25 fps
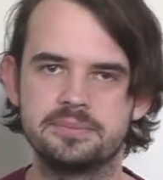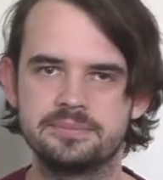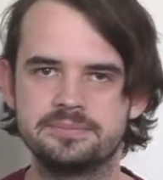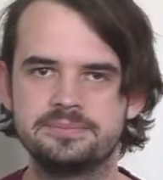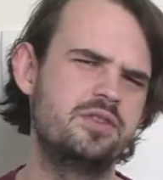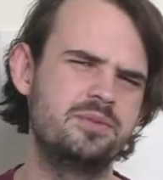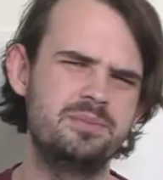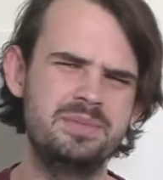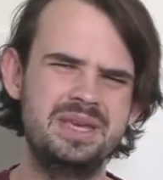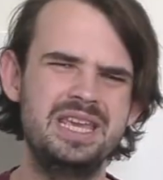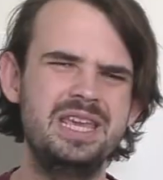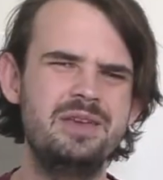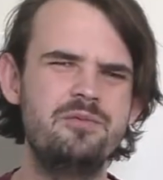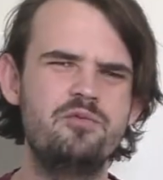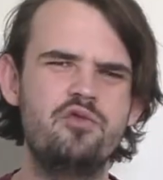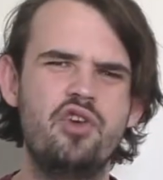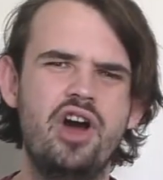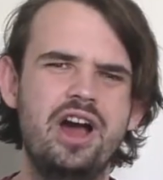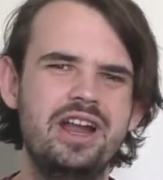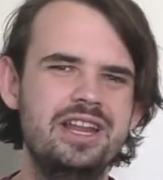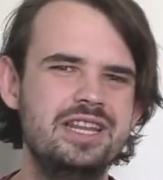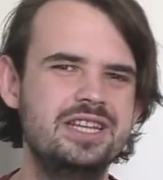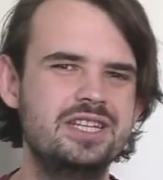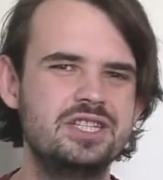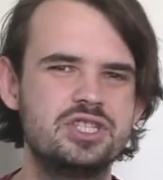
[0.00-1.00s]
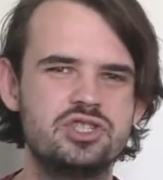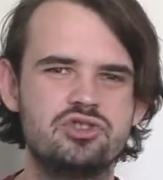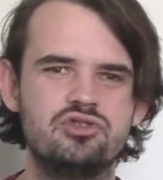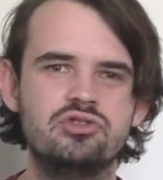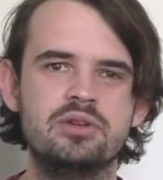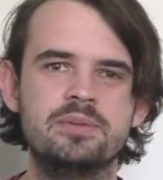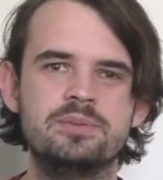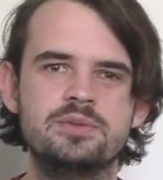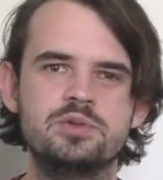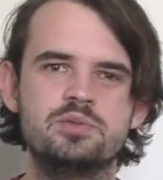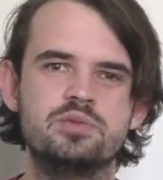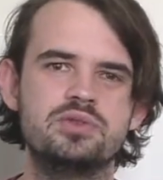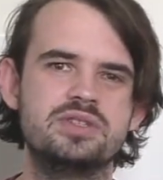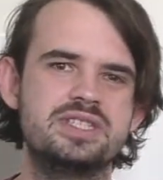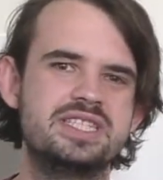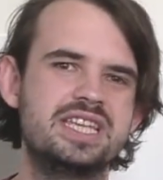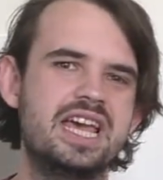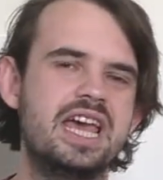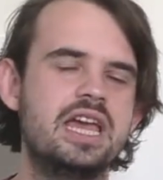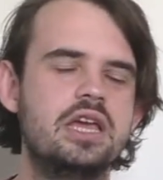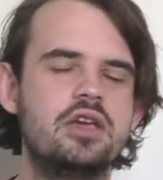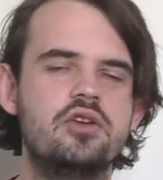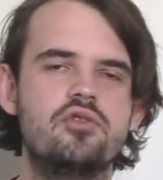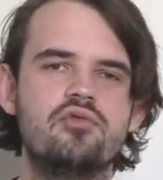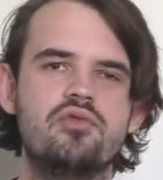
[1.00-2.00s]
For me, writing the script will
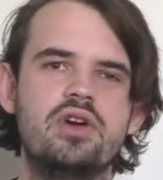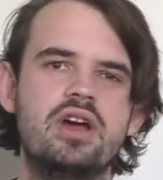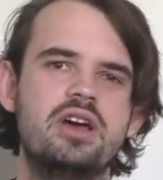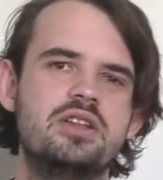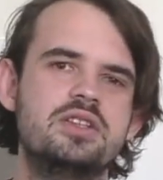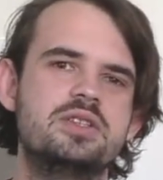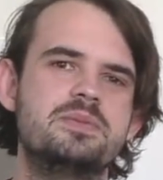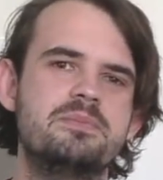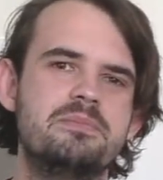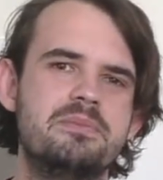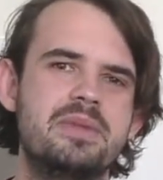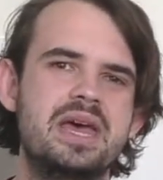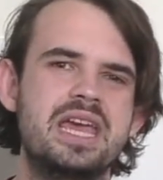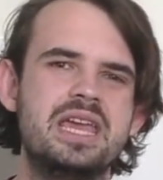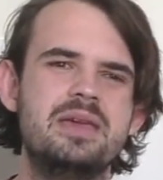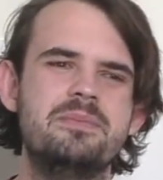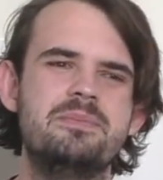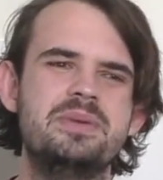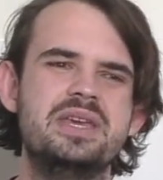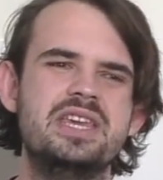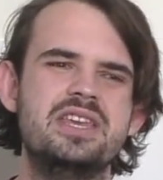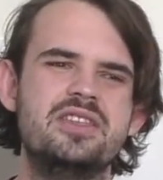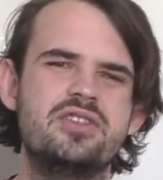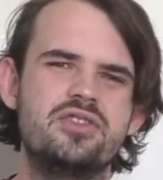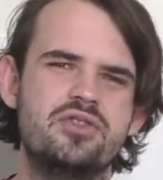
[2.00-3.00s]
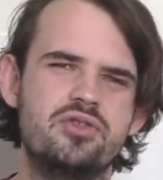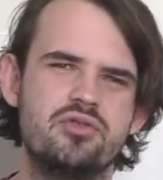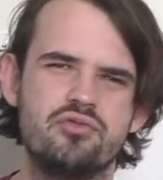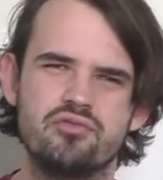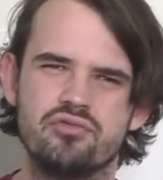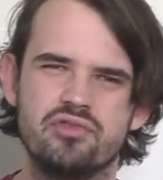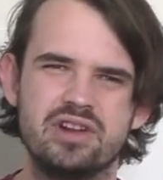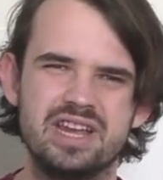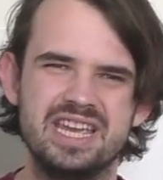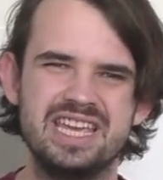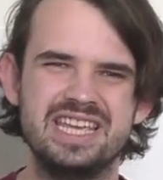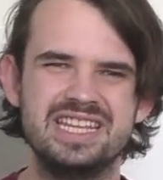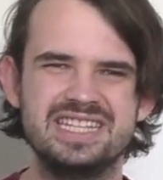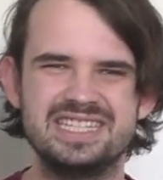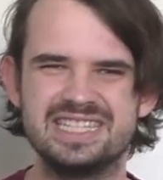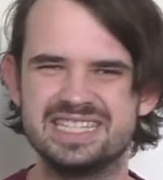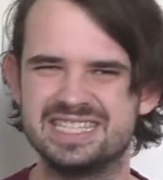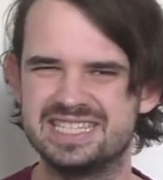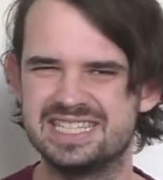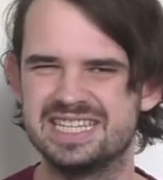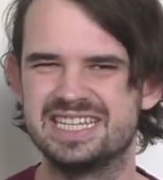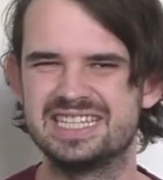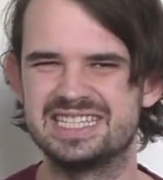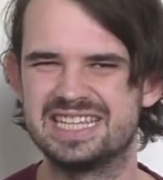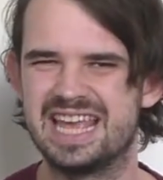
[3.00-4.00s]
take around maybe 3 to
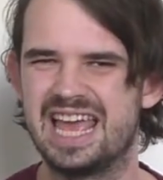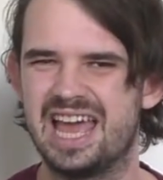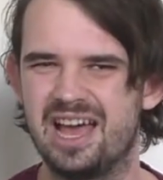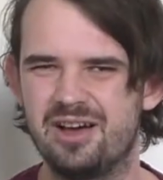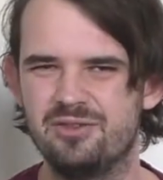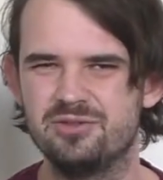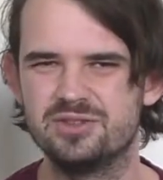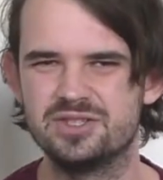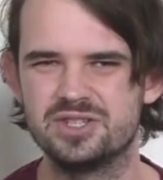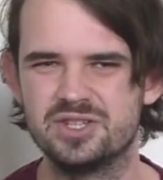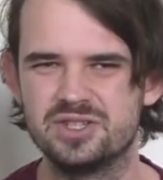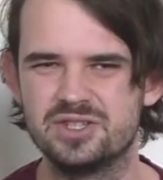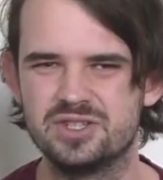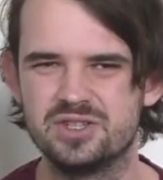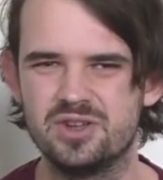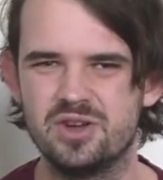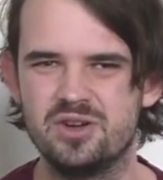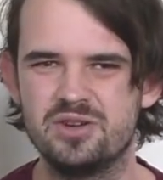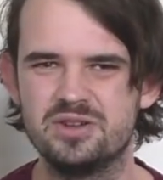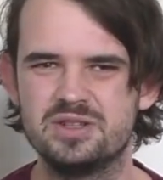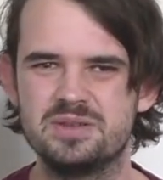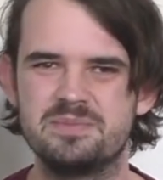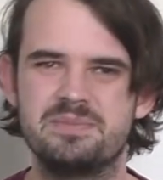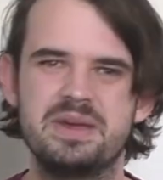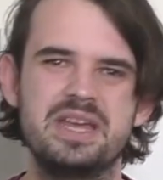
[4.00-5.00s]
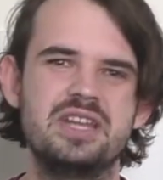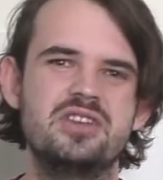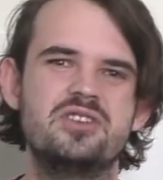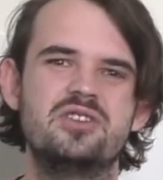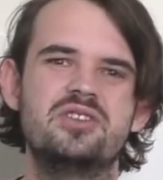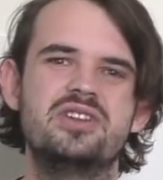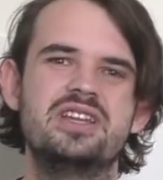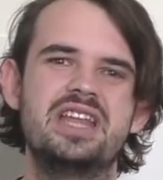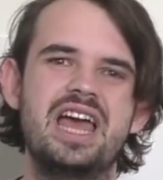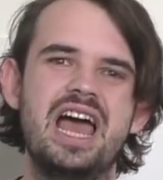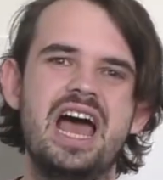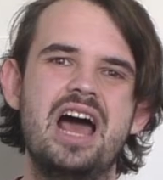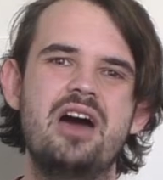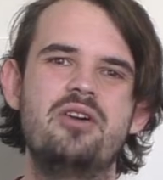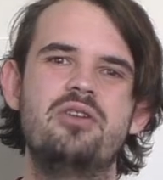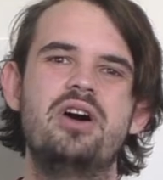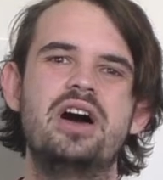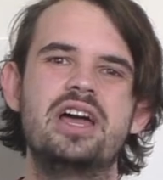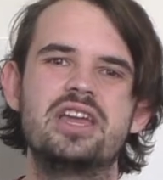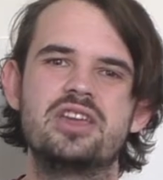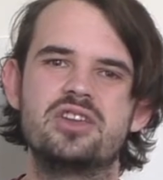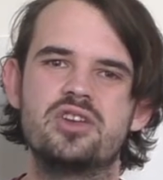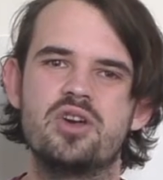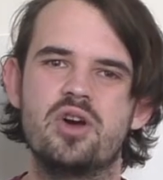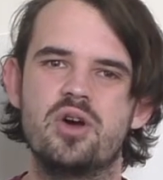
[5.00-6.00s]
6 hours or so, depending on how
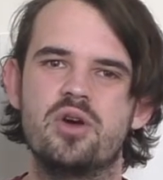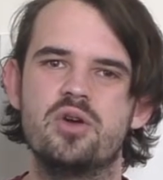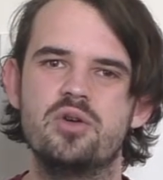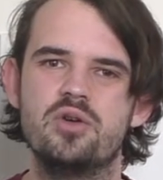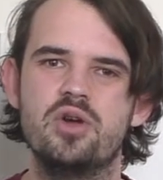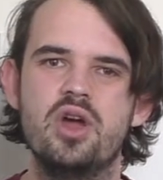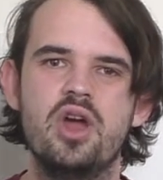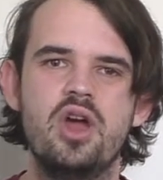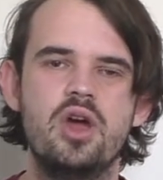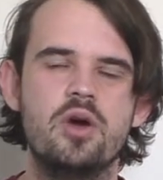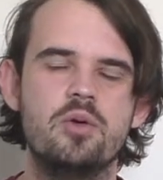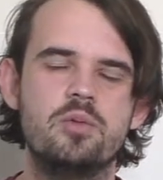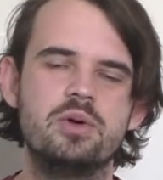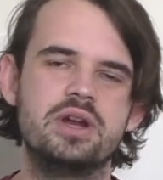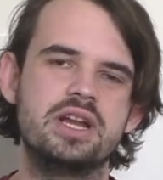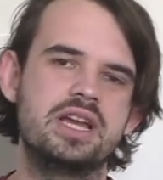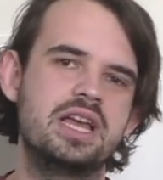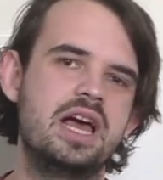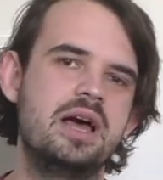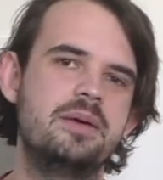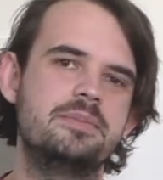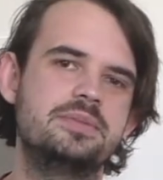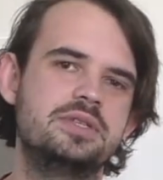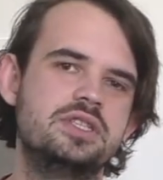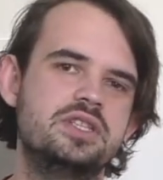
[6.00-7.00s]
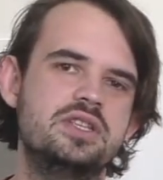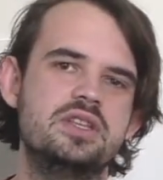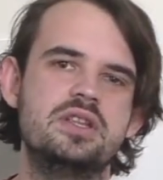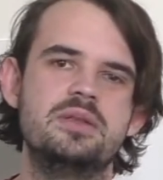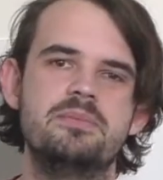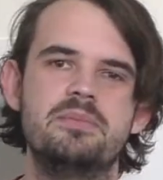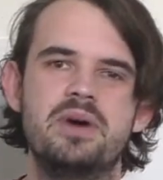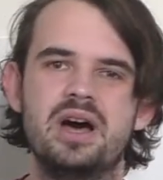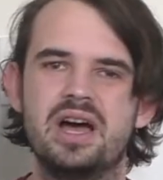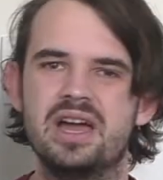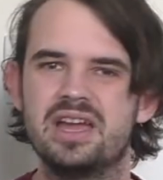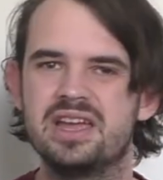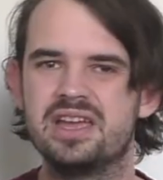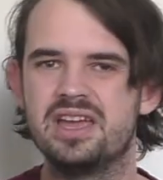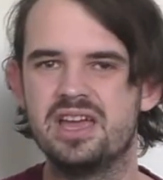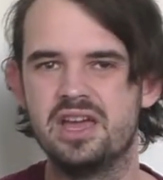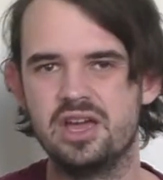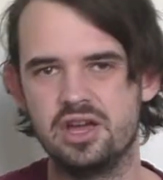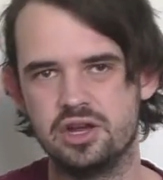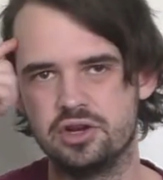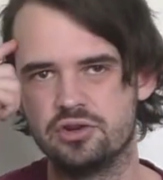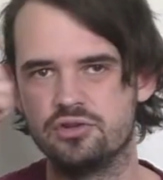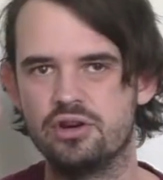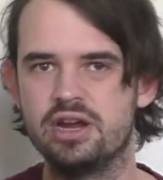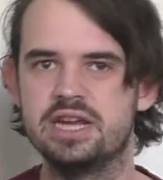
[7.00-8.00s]
I go when it comes to my
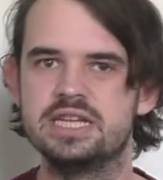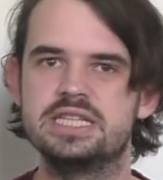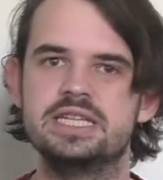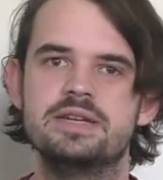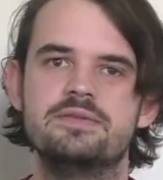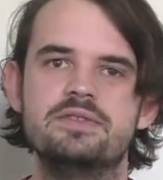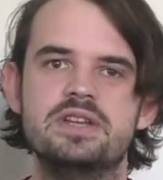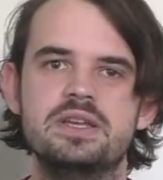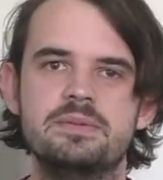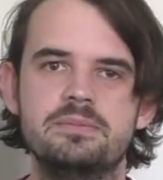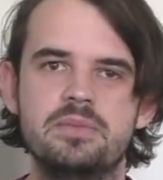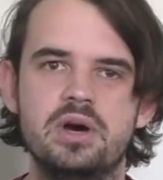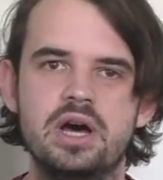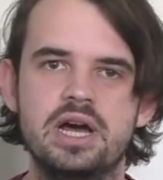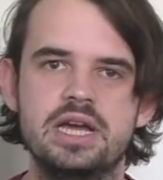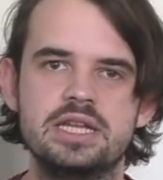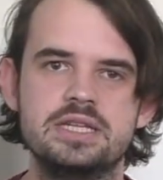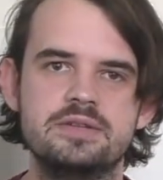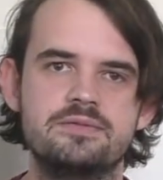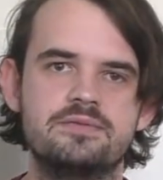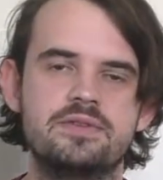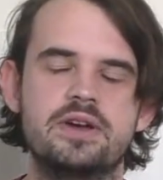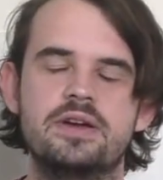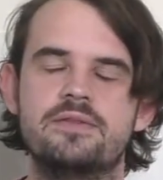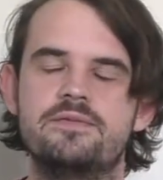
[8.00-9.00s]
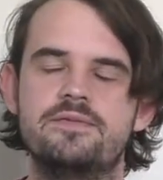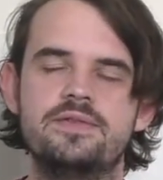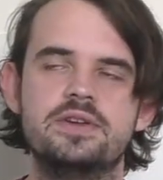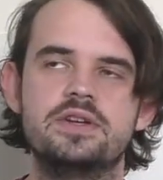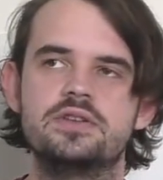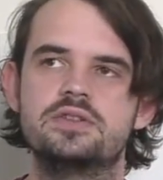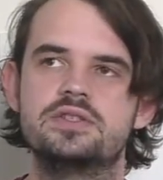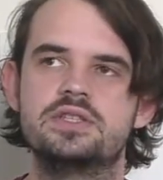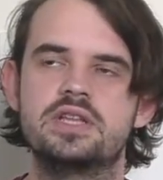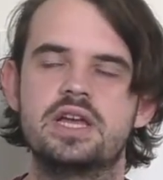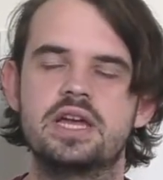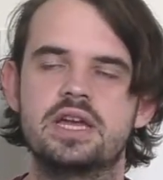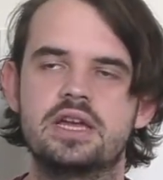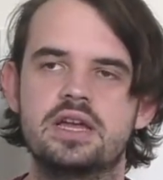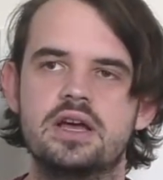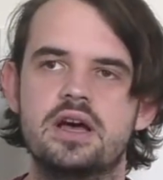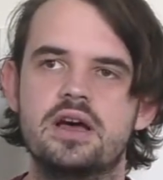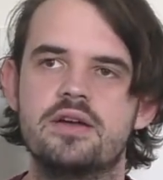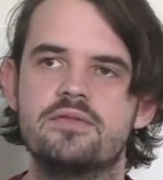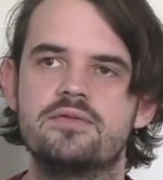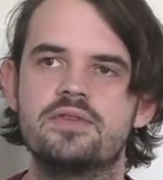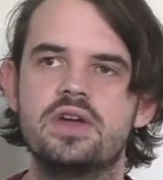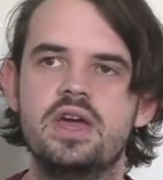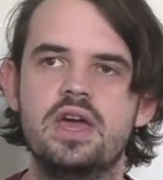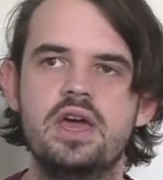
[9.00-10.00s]
creativity mind, if I feels like
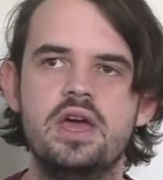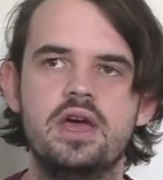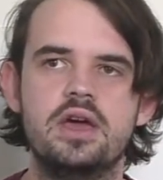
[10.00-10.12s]
I've